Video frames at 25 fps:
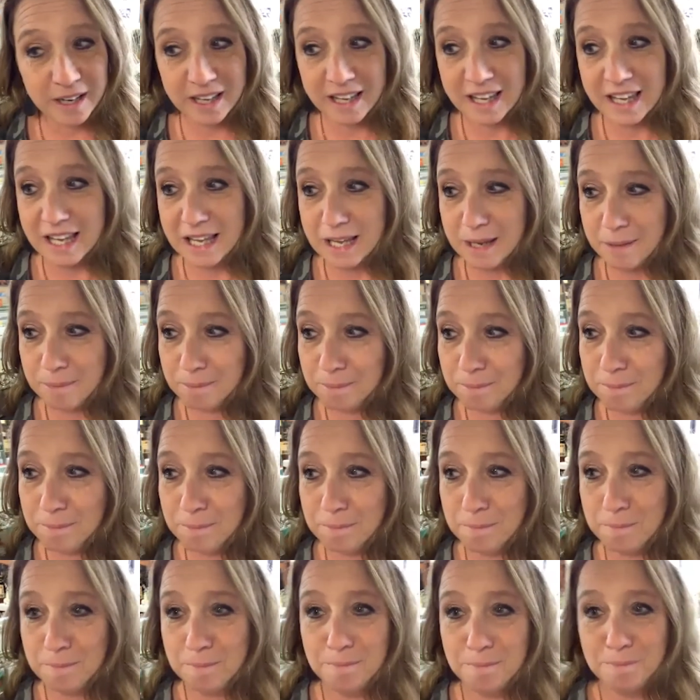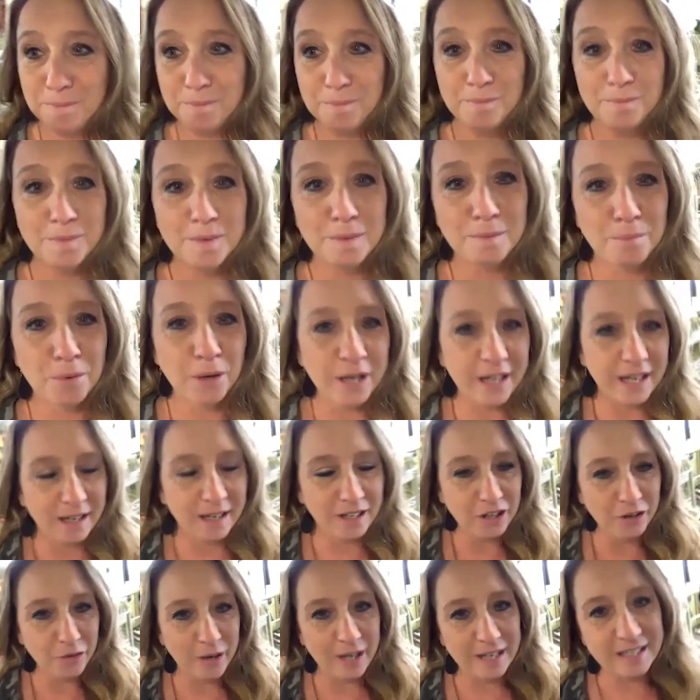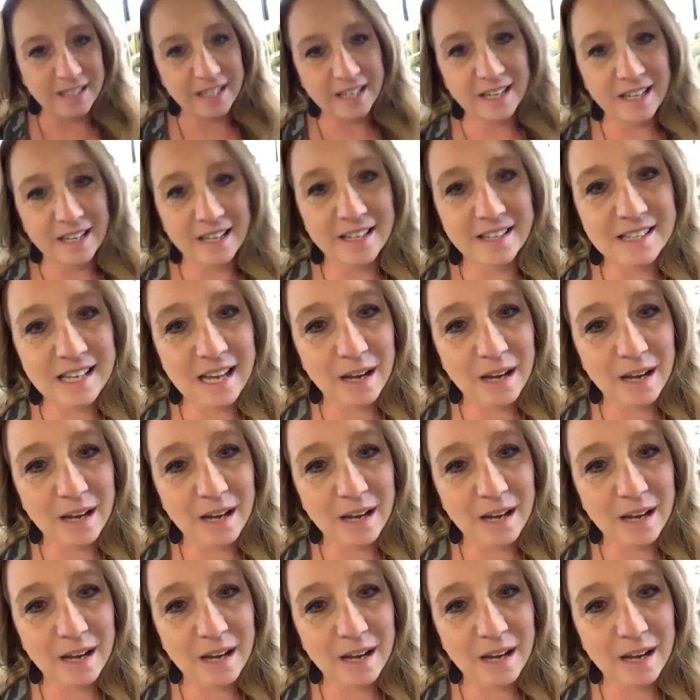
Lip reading: keep bringing new ideas.